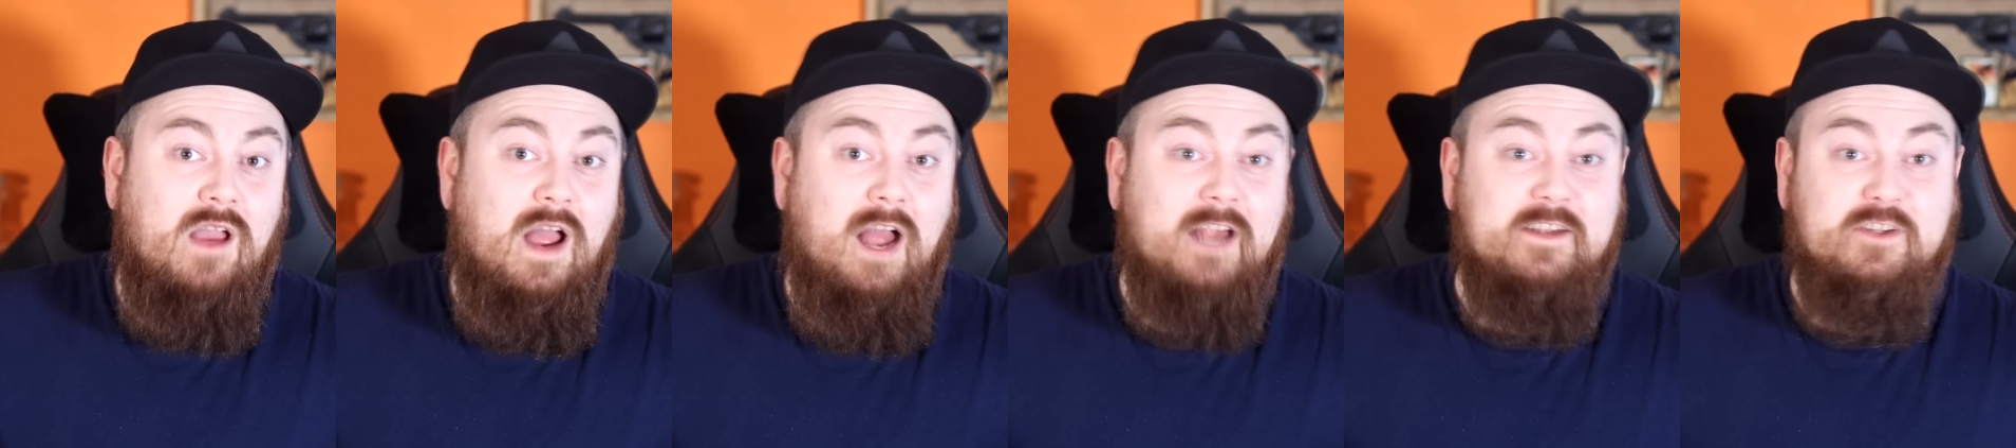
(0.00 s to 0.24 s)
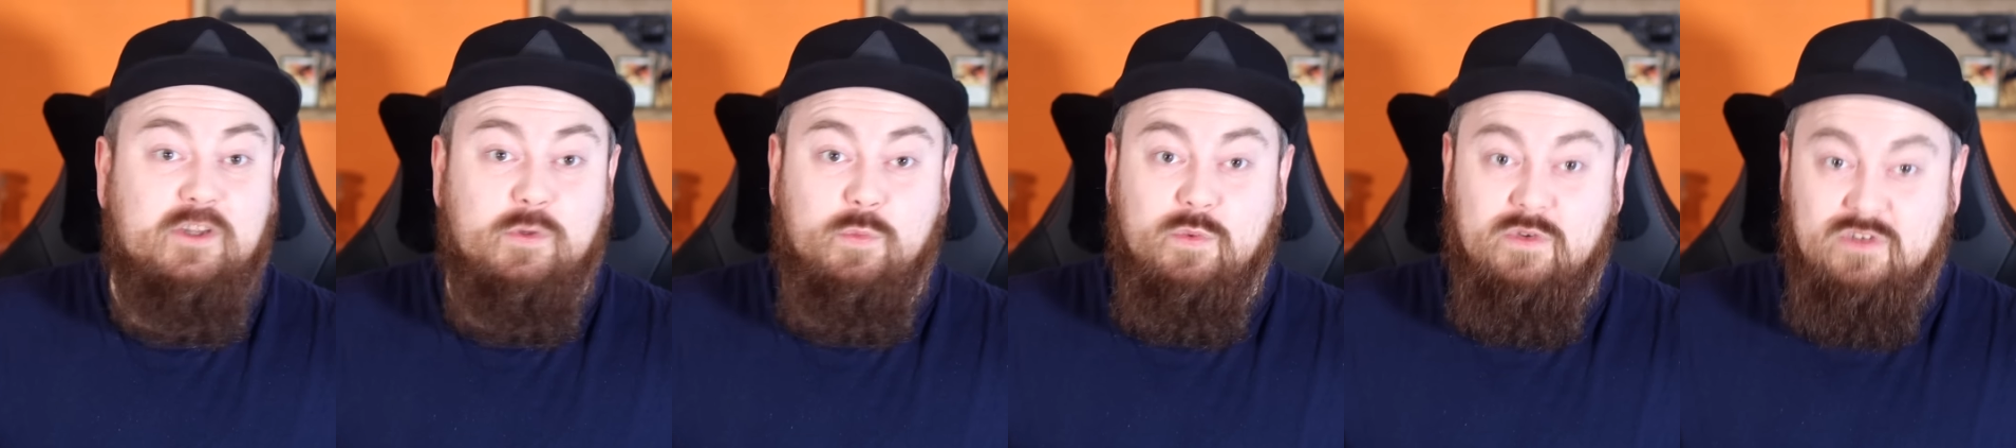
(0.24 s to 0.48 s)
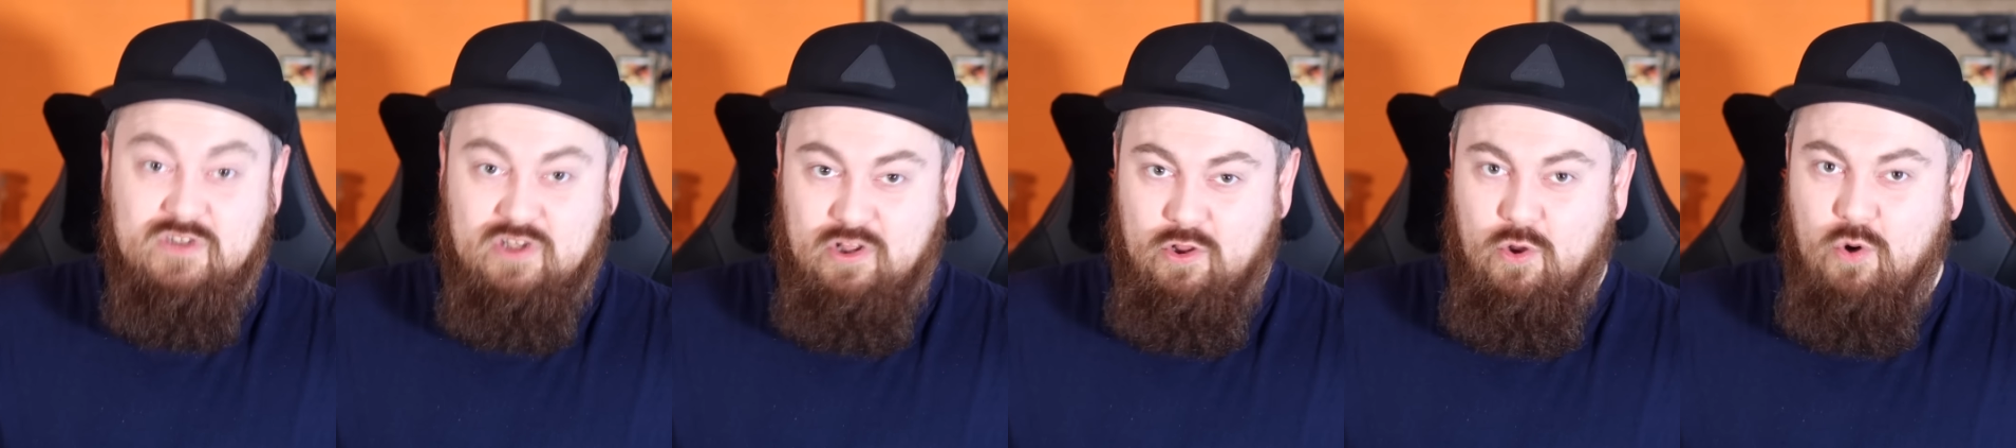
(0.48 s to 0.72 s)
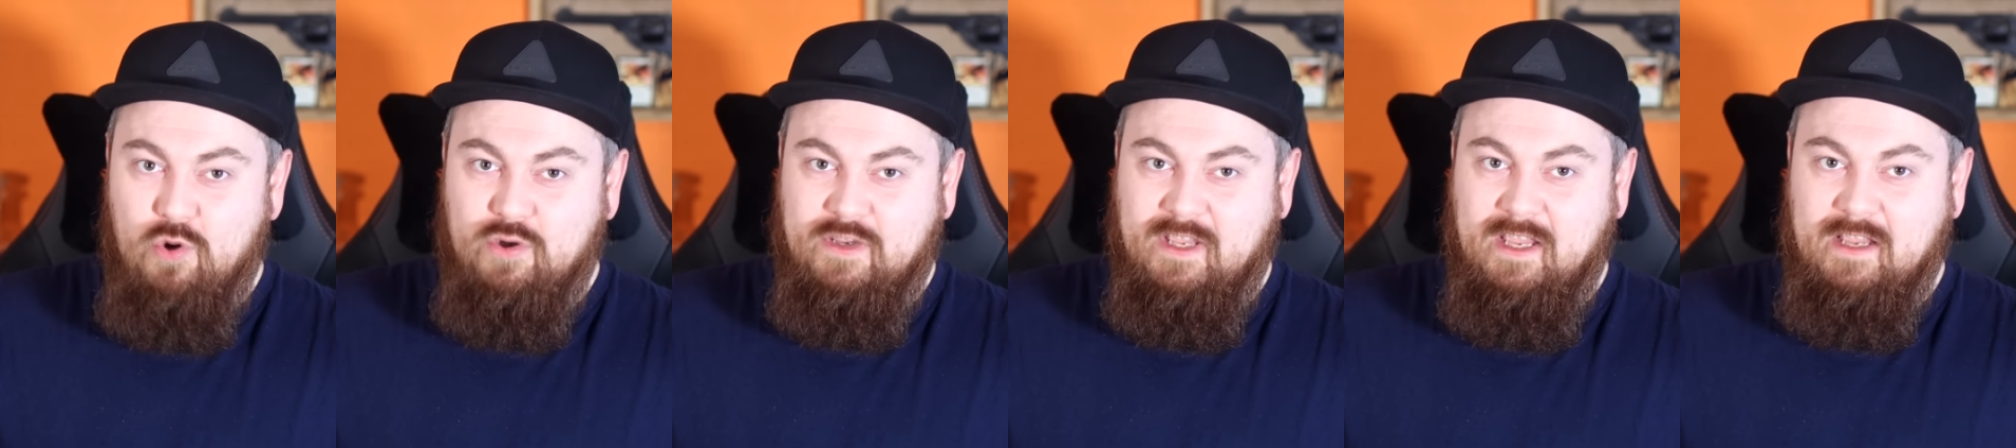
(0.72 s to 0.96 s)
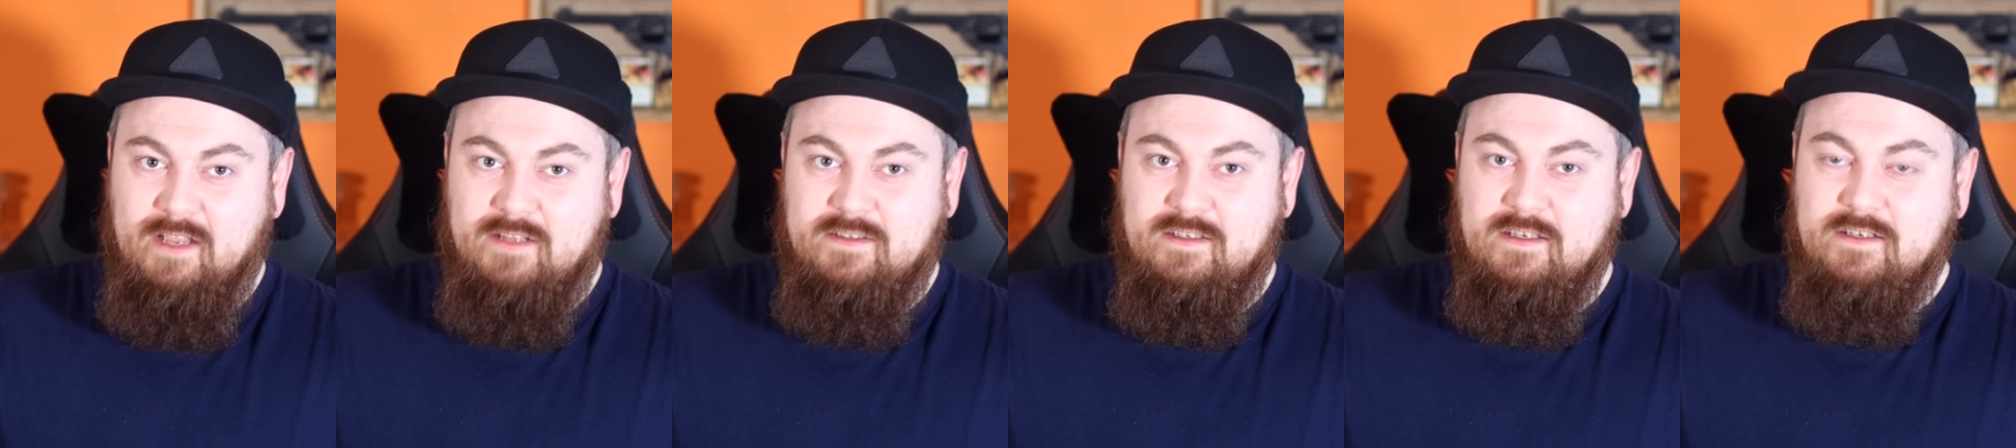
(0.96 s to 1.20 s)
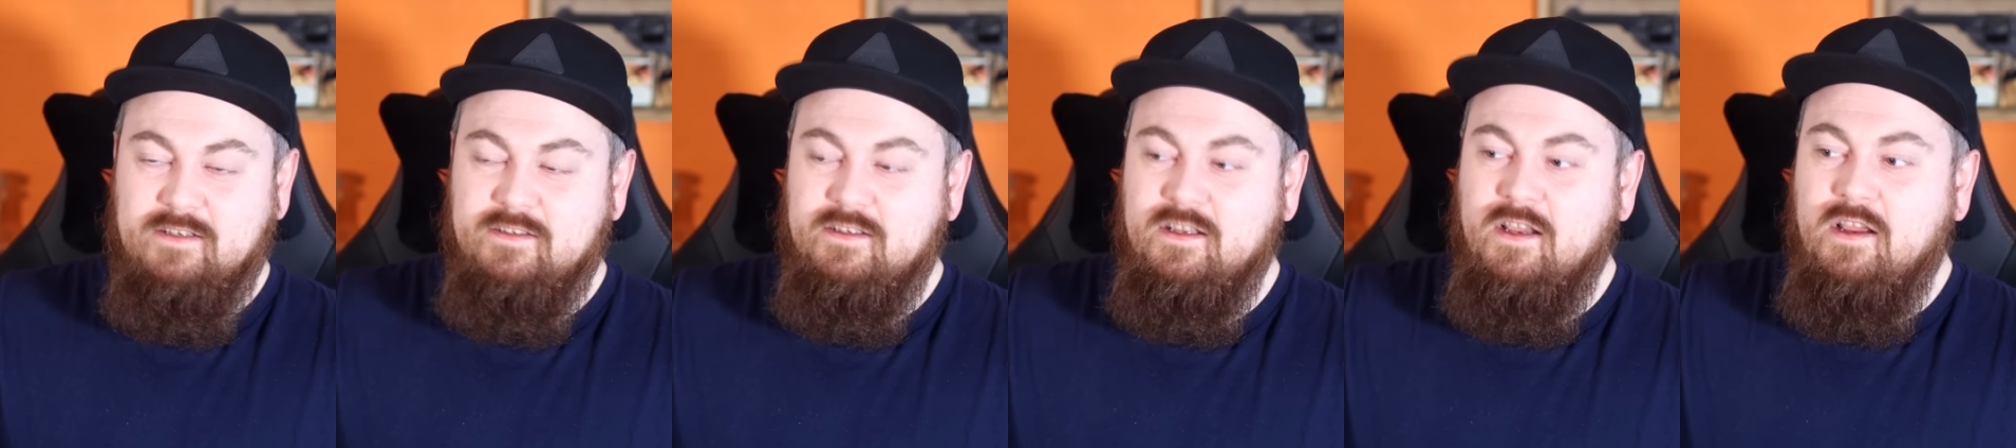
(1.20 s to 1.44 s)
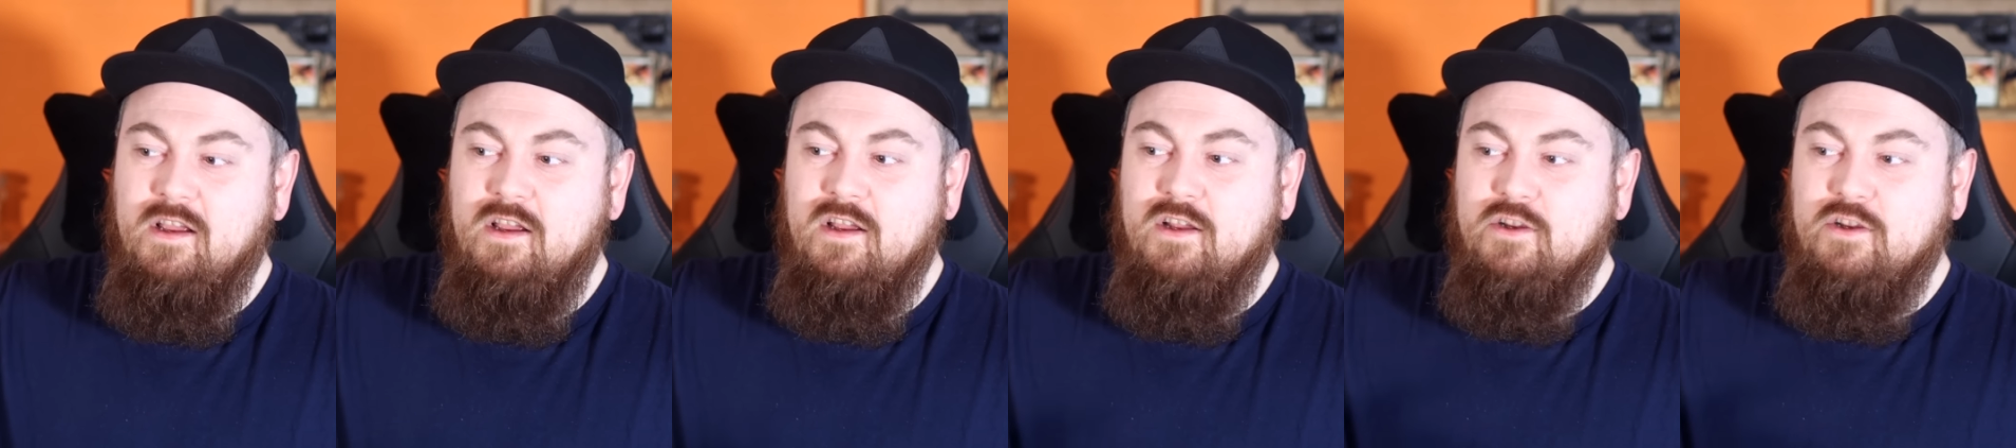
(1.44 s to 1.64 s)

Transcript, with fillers: and it was located